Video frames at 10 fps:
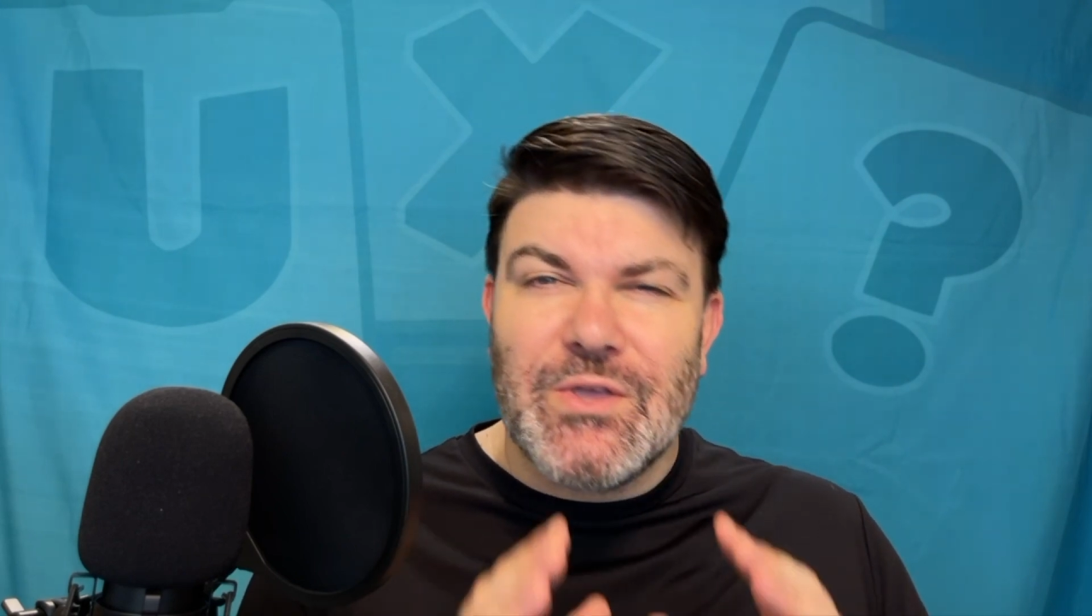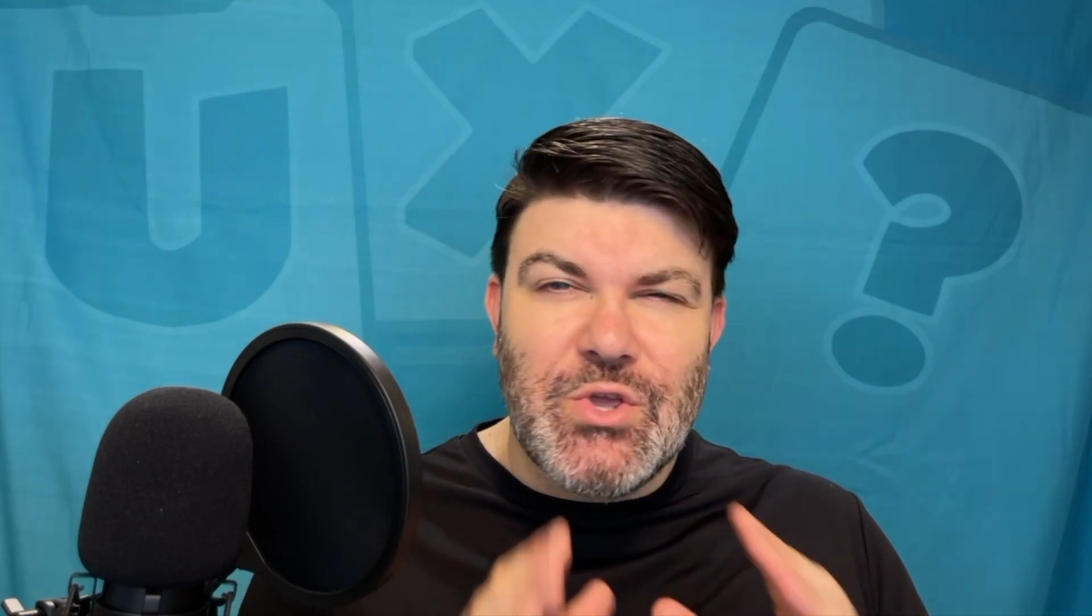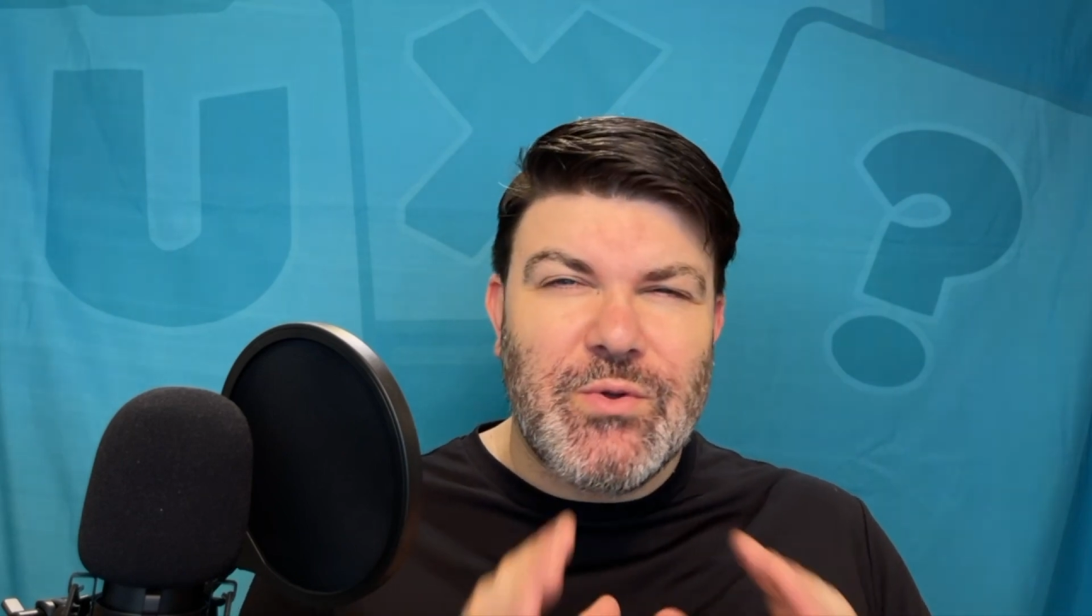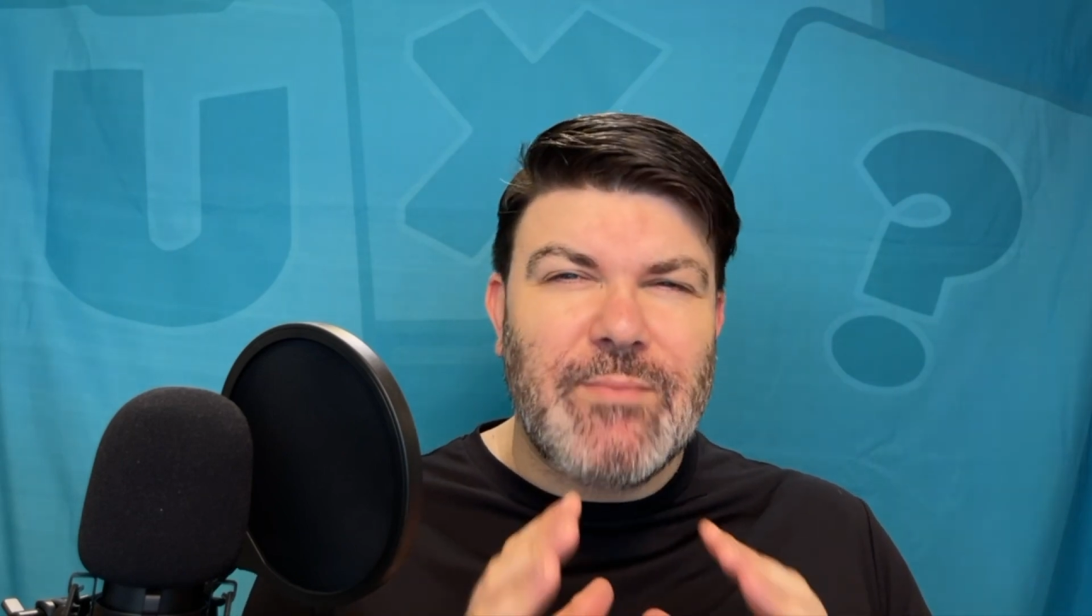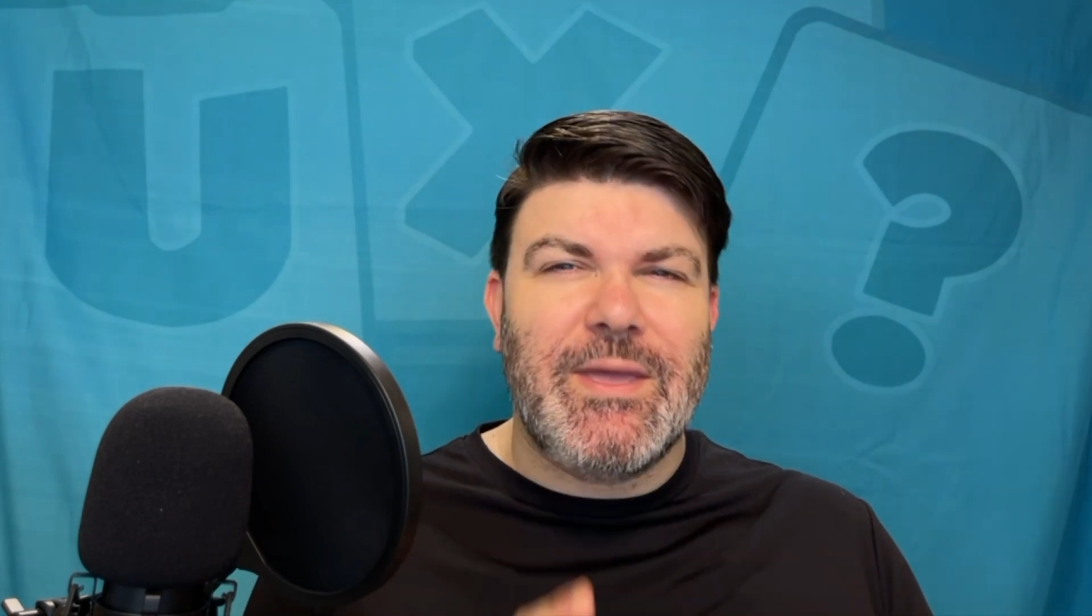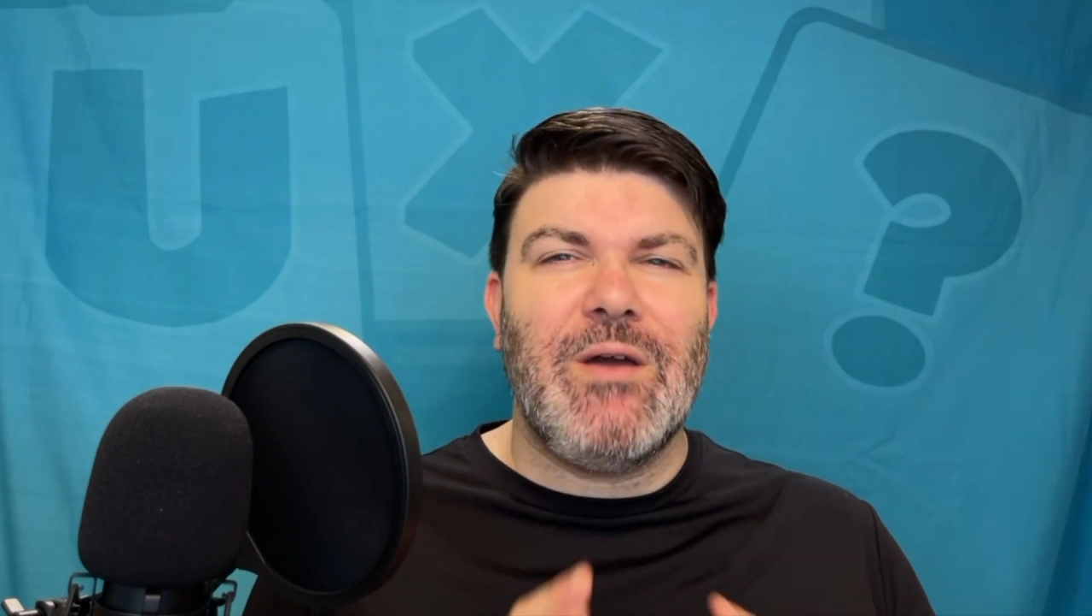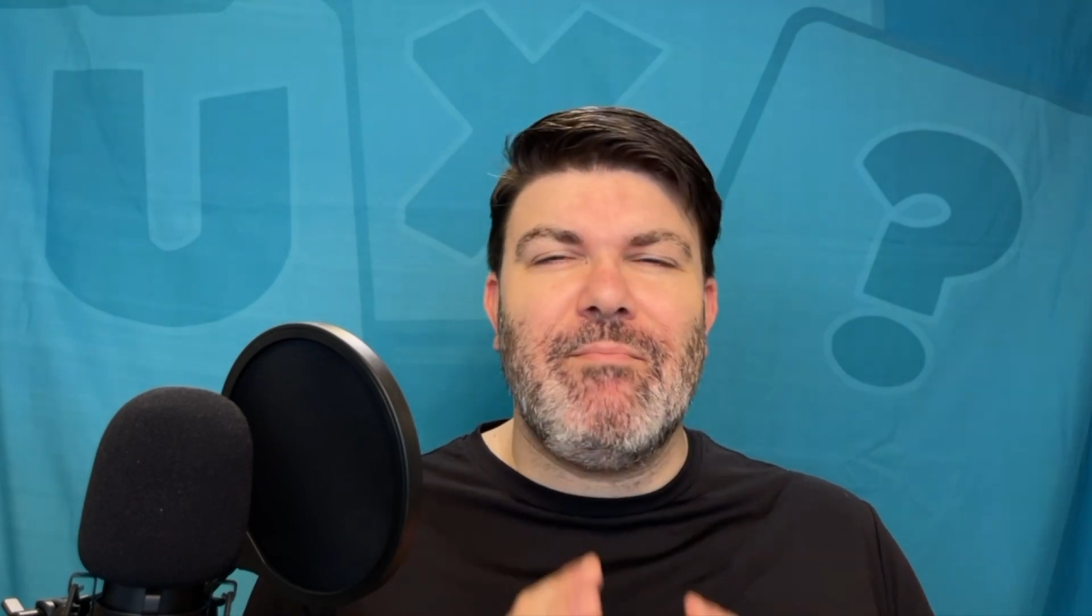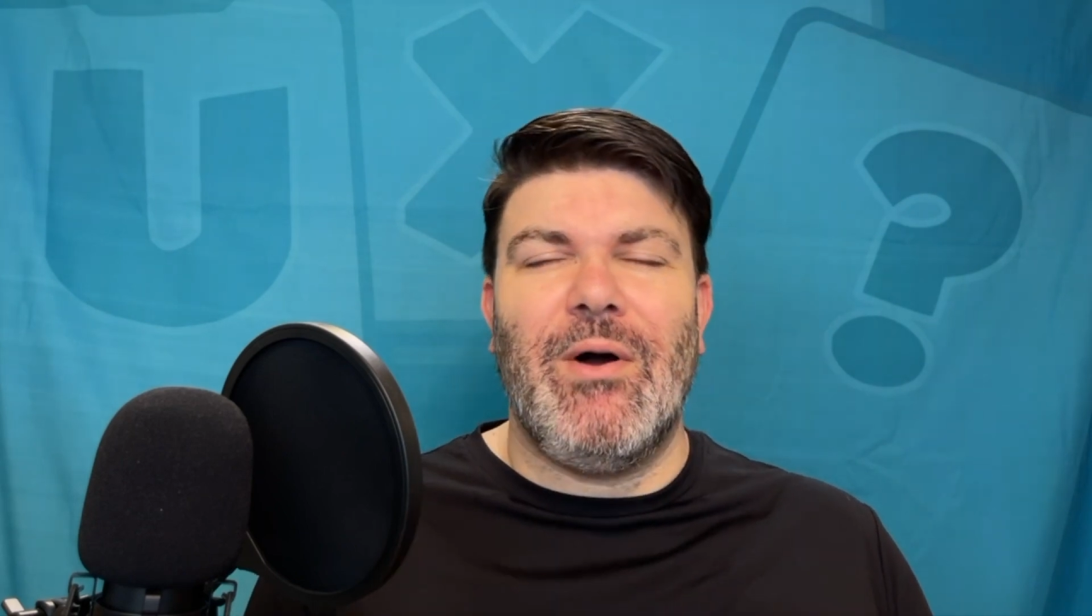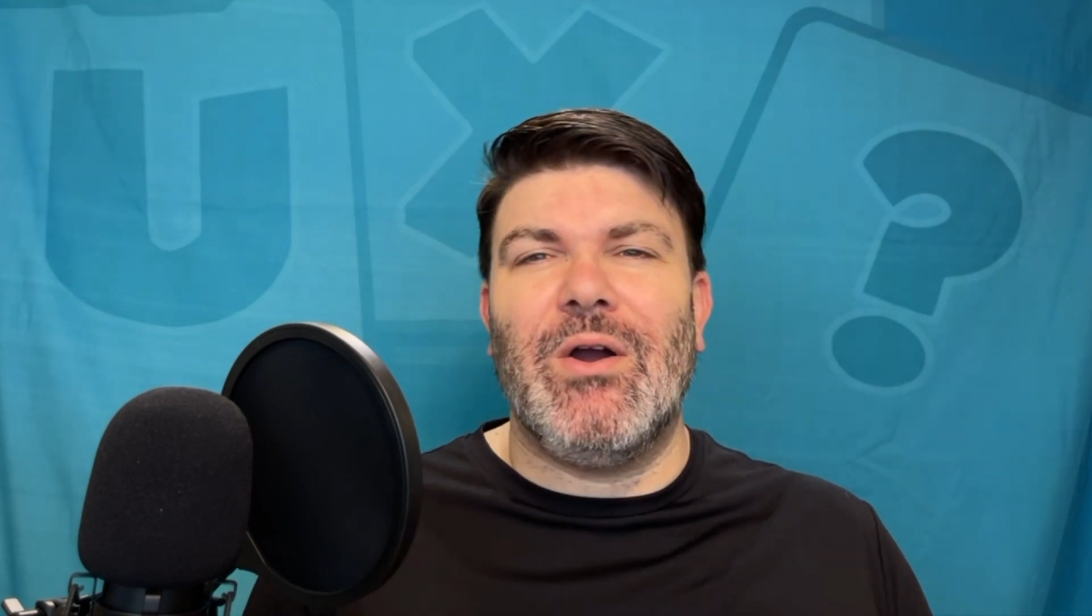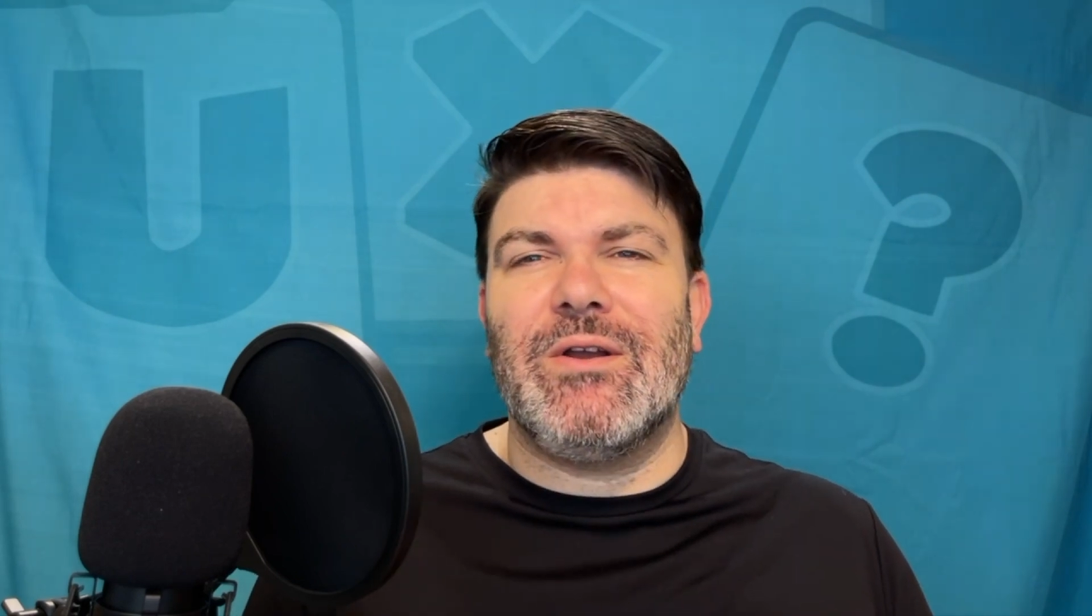you can become
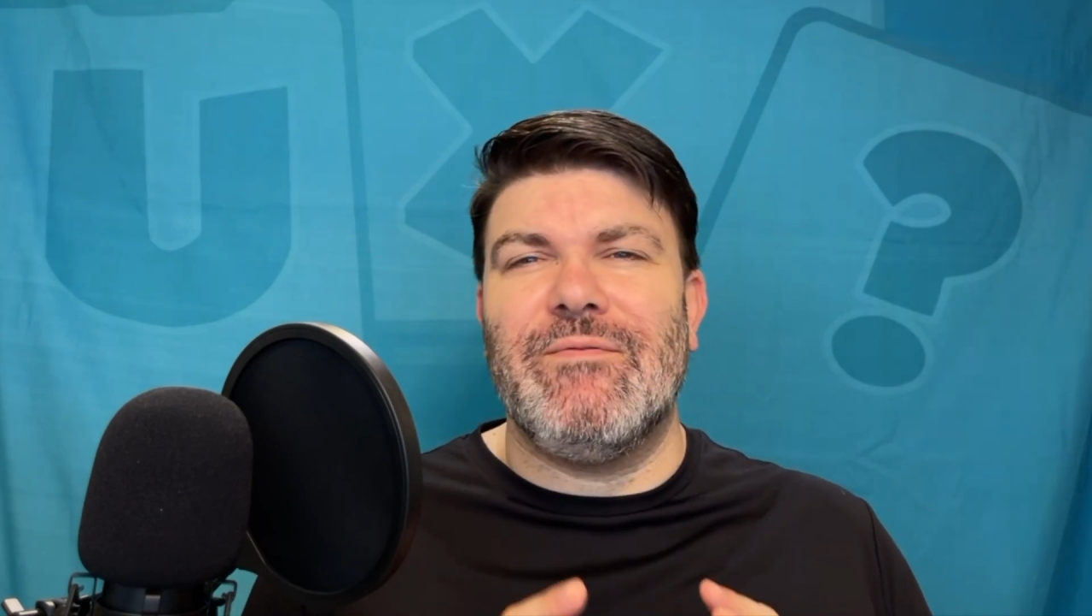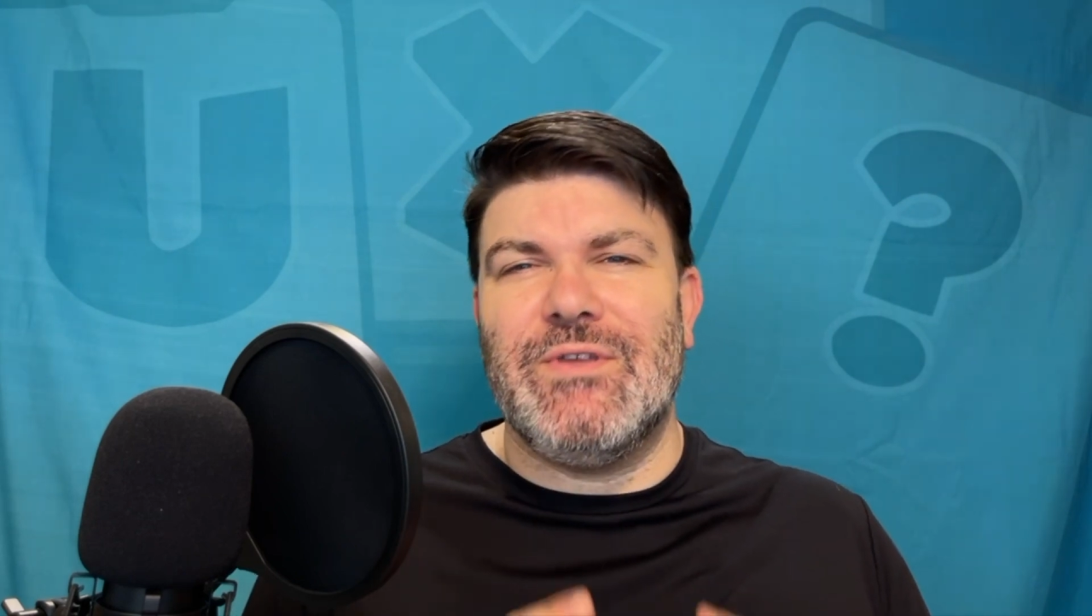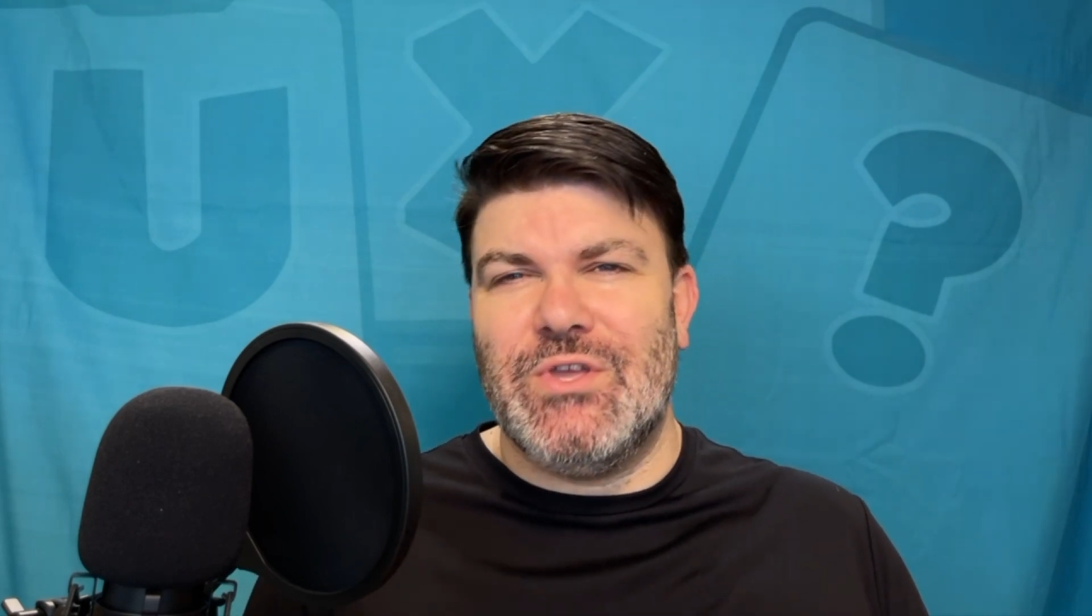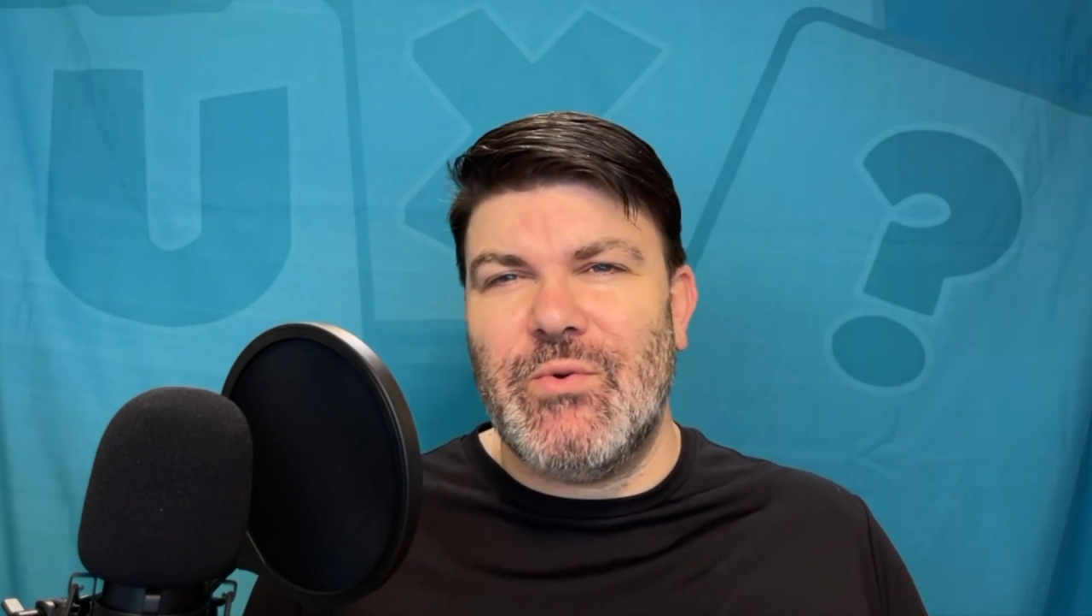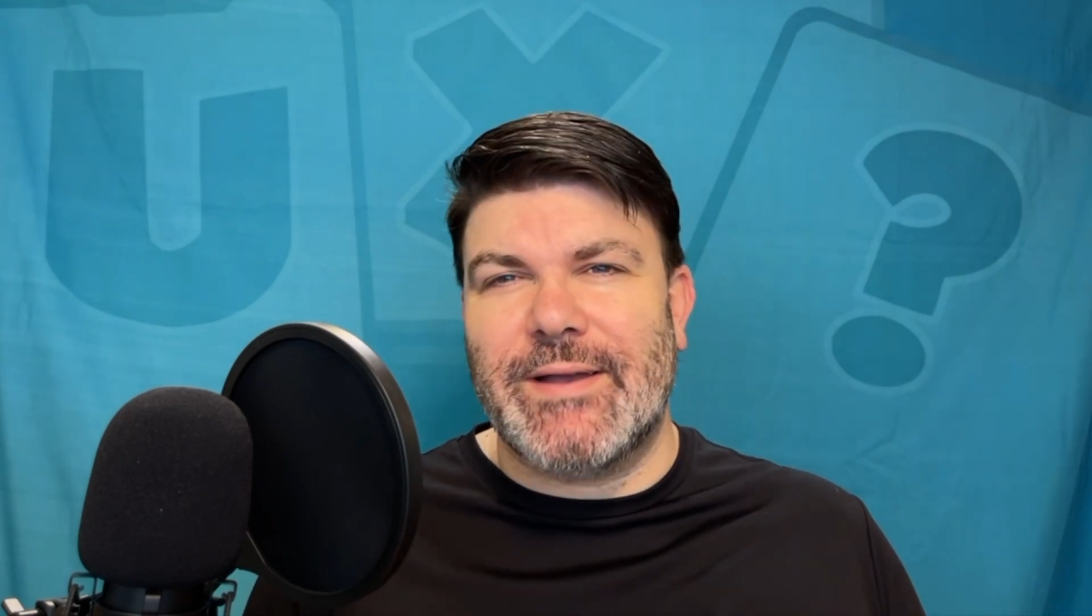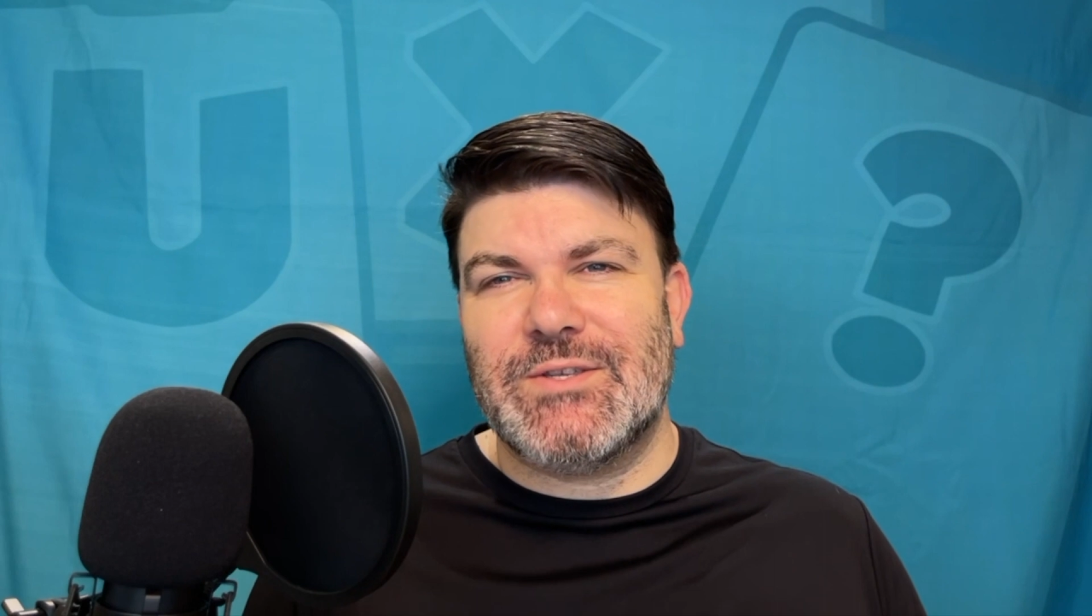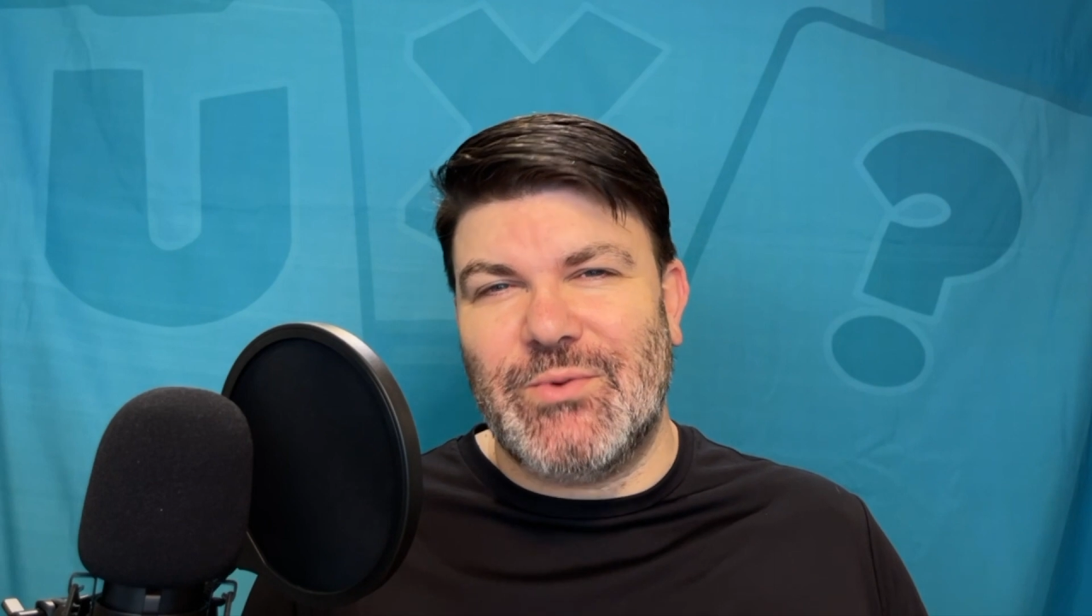part of the UX